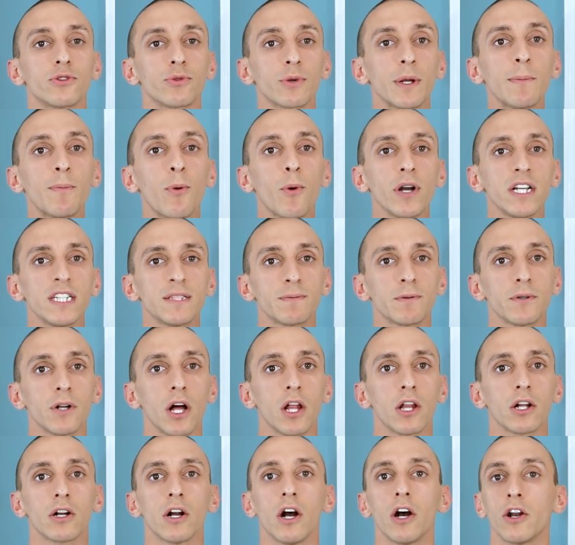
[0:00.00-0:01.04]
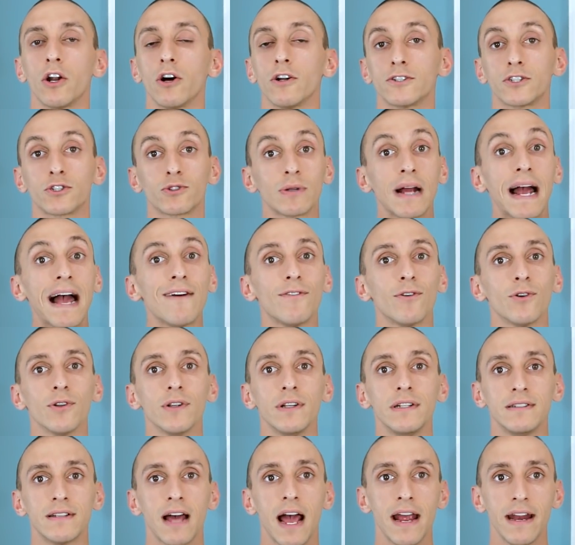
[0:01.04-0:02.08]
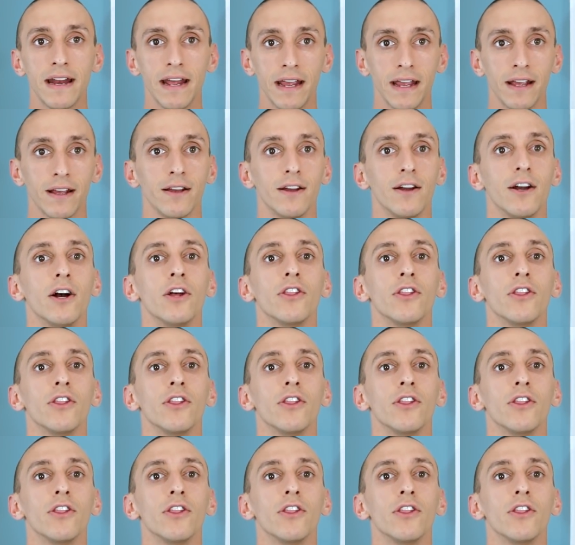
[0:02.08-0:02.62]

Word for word: 3 points per dollar on all travel and dining.